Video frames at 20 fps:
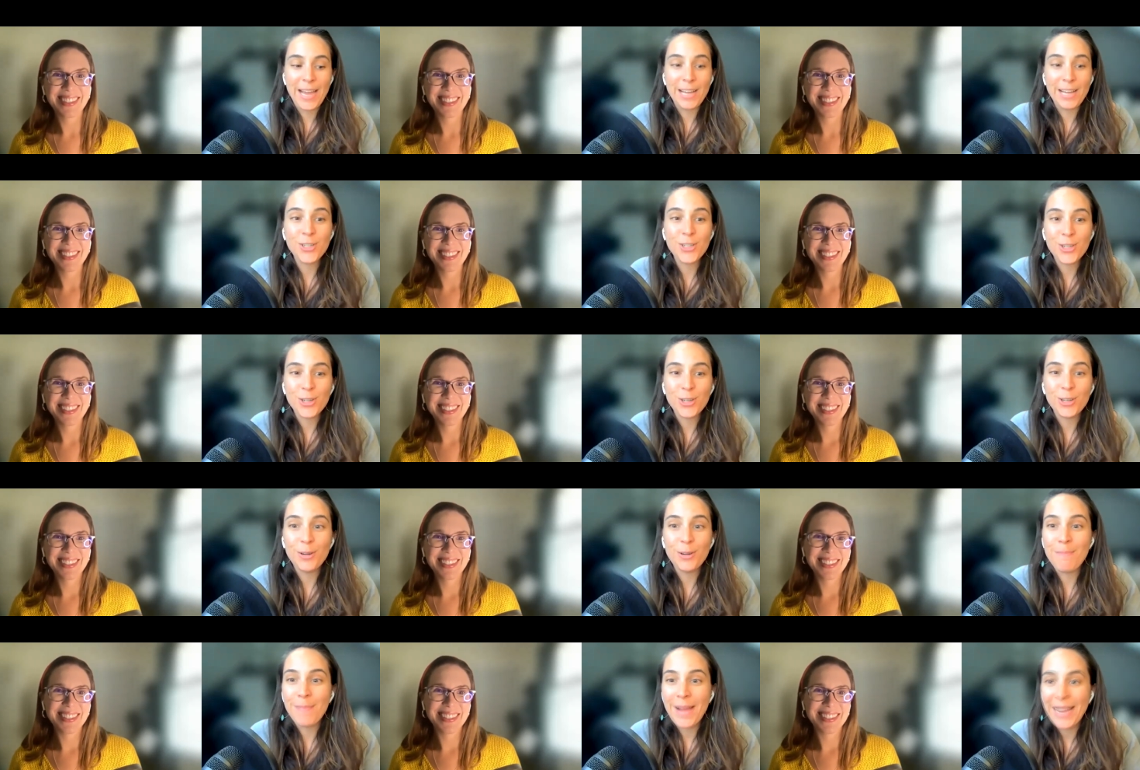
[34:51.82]
Speaker 1: as
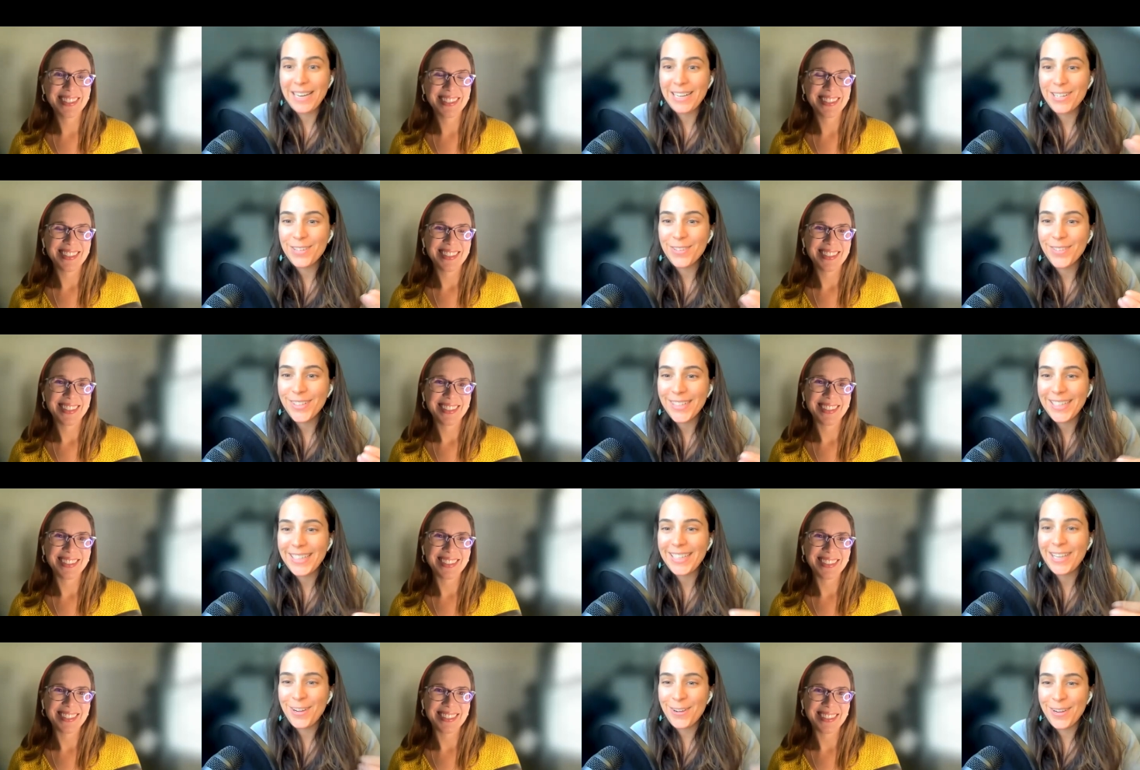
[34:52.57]
you're
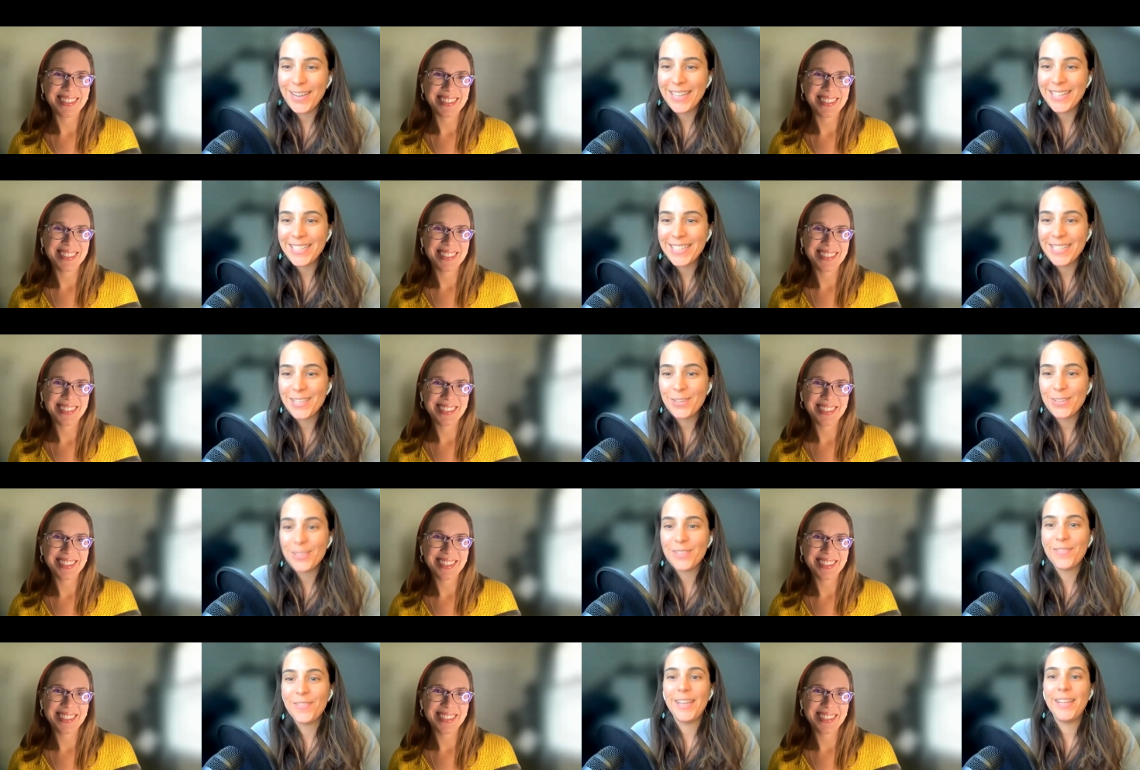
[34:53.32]
mindfully going into
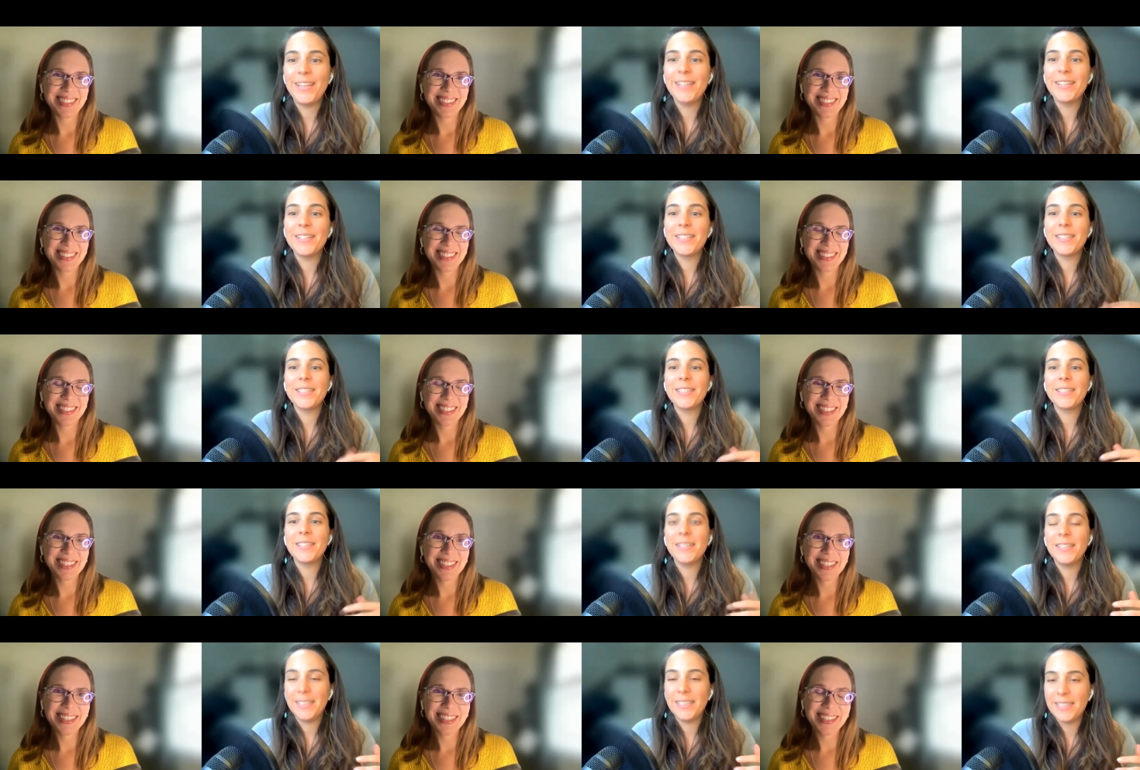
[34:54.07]
those
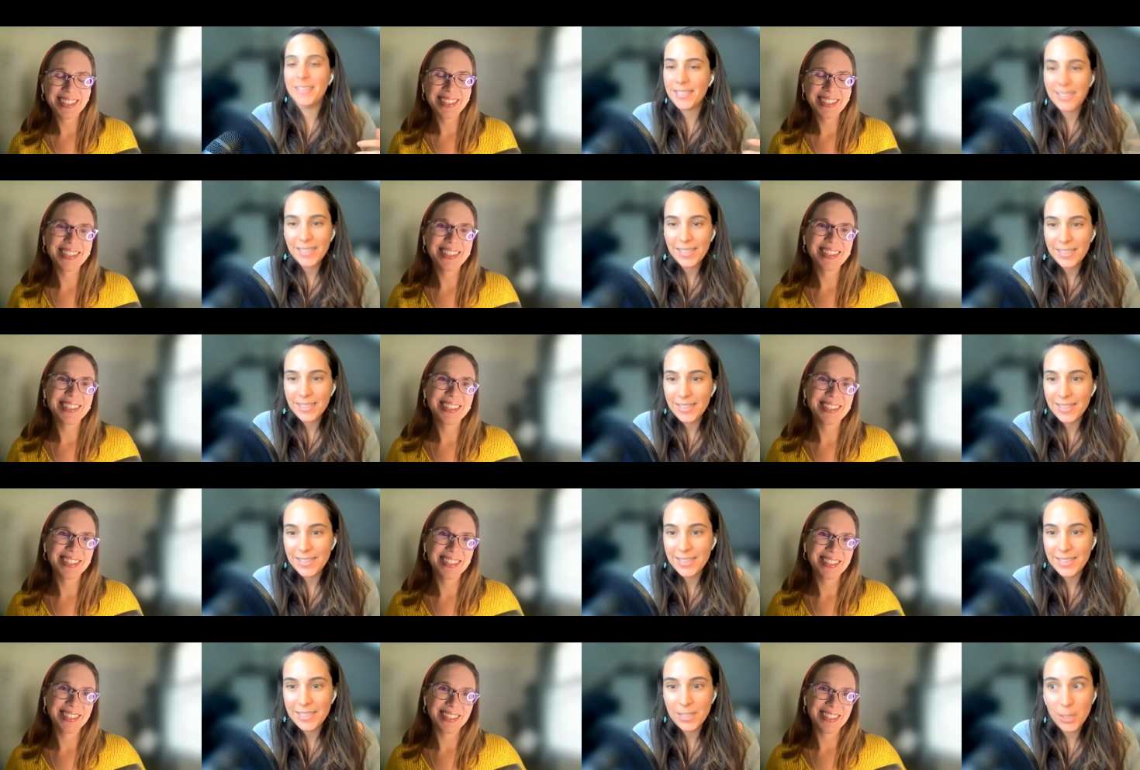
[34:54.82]
events it doesn't
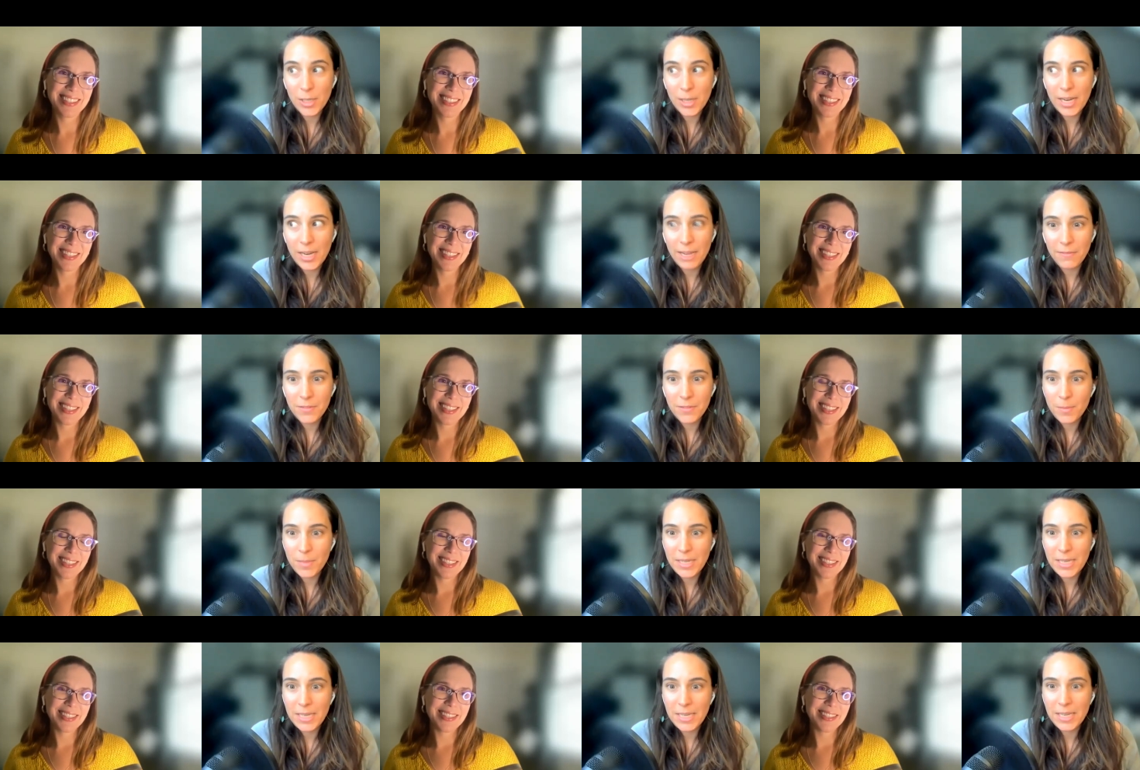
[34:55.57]
necessarily
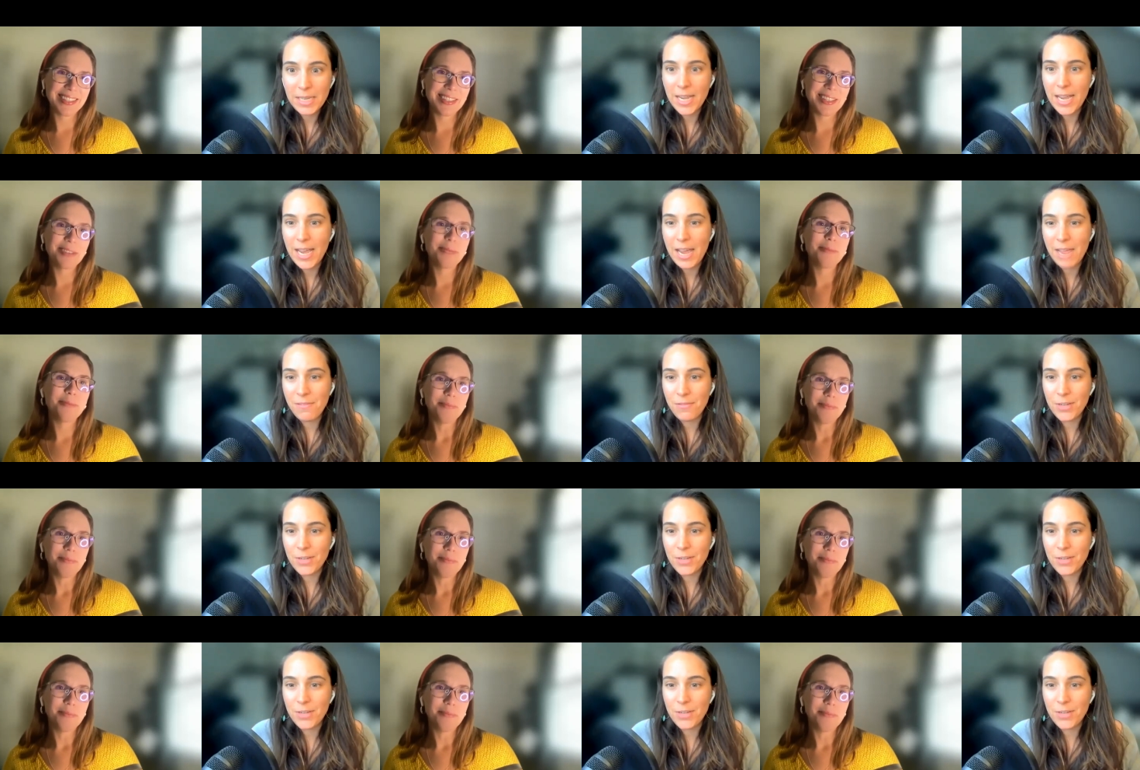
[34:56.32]
have to be